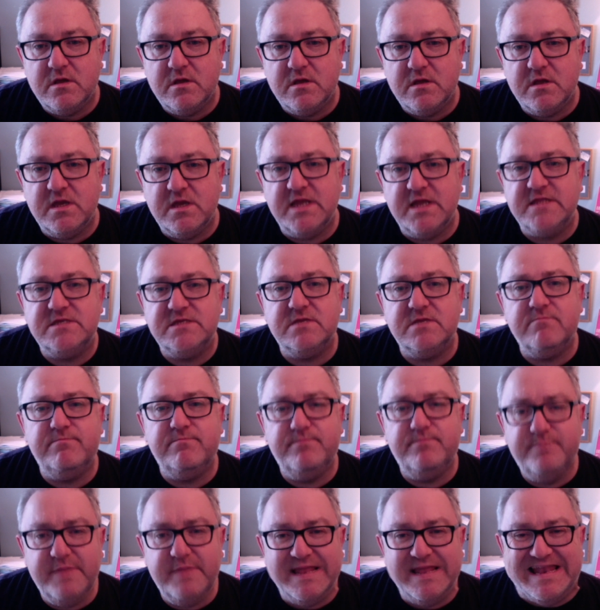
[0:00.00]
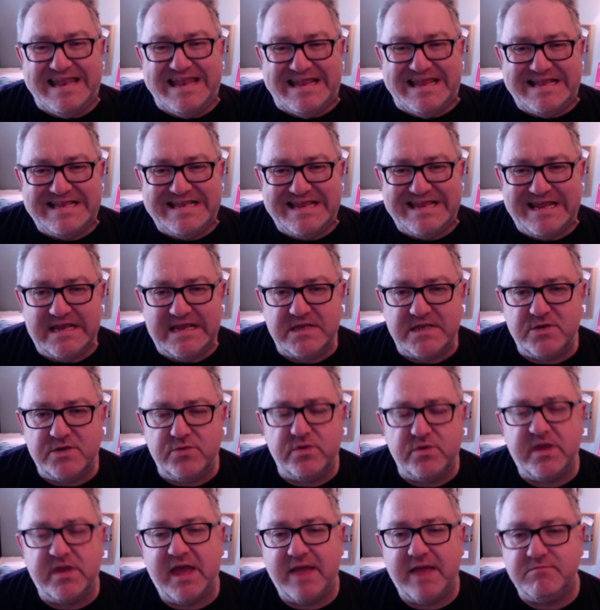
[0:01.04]
Its ability to
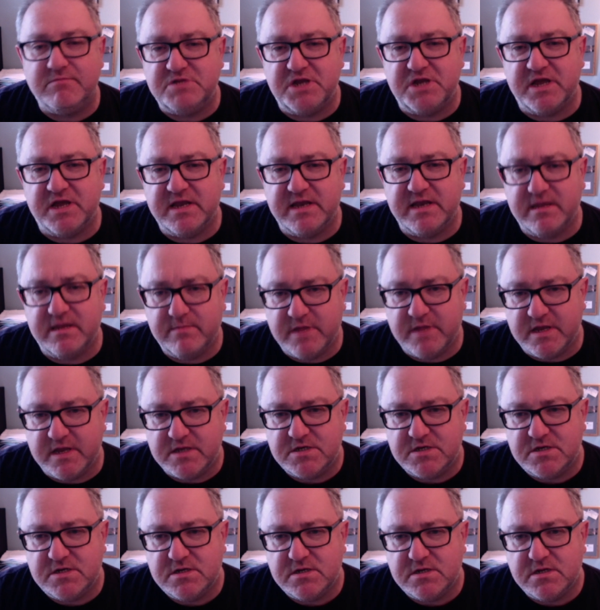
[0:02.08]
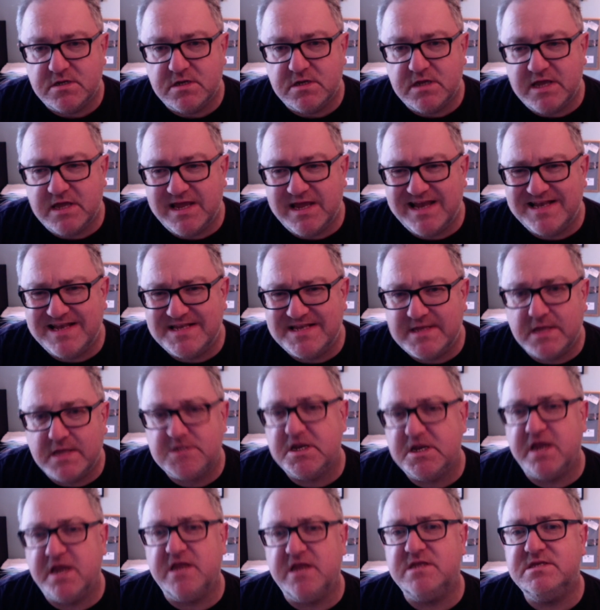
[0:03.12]
capture an image in such
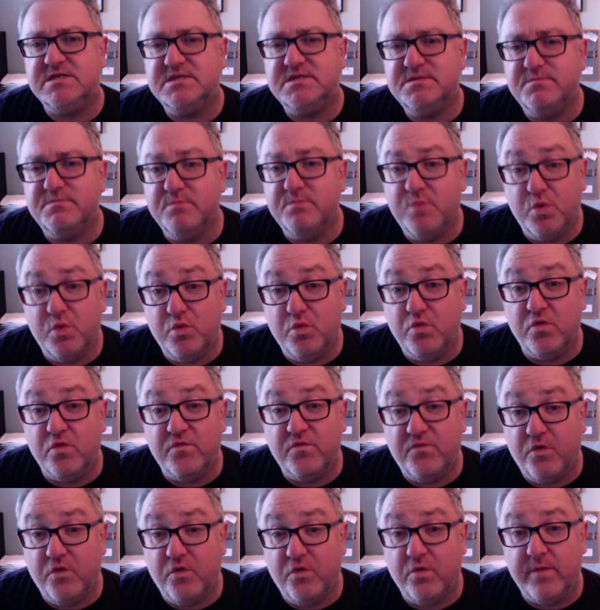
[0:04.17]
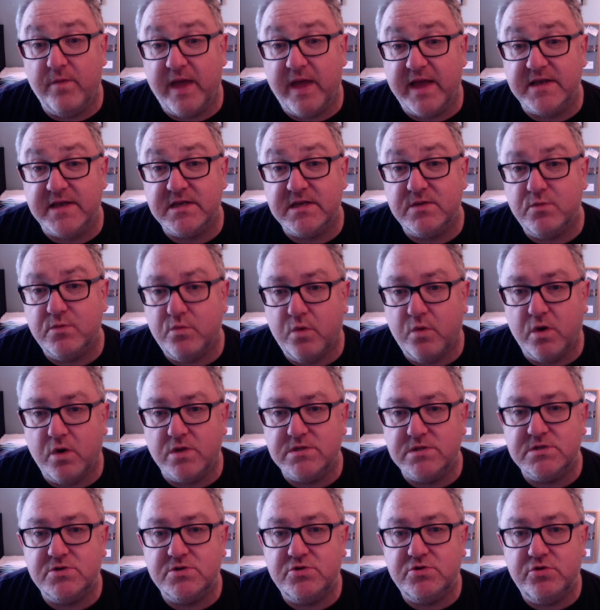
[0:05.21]
a small format was
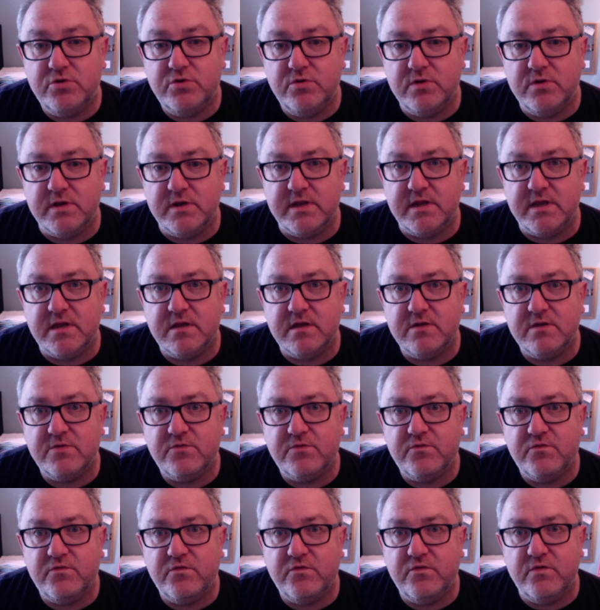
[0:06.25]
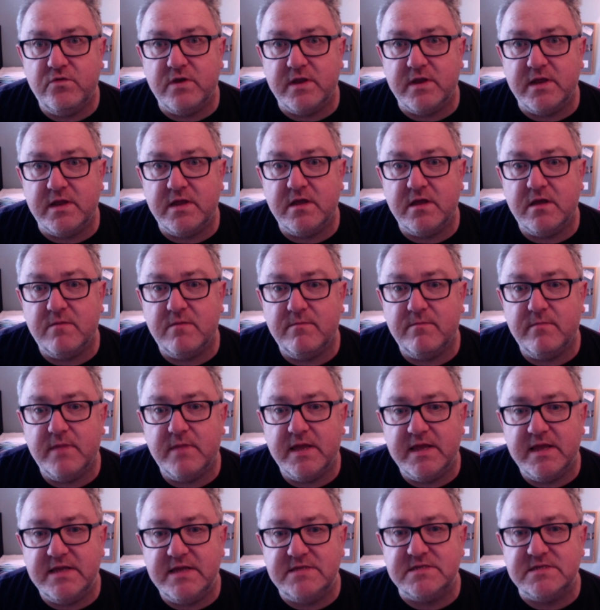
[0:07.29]
truly, truly
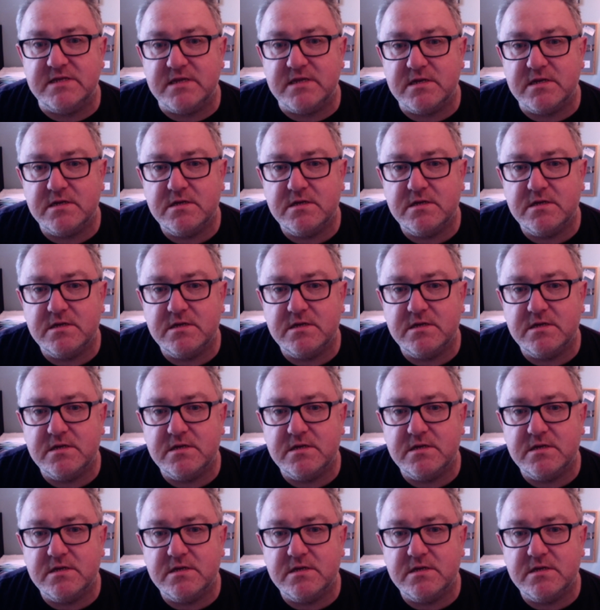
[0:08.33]
amazing.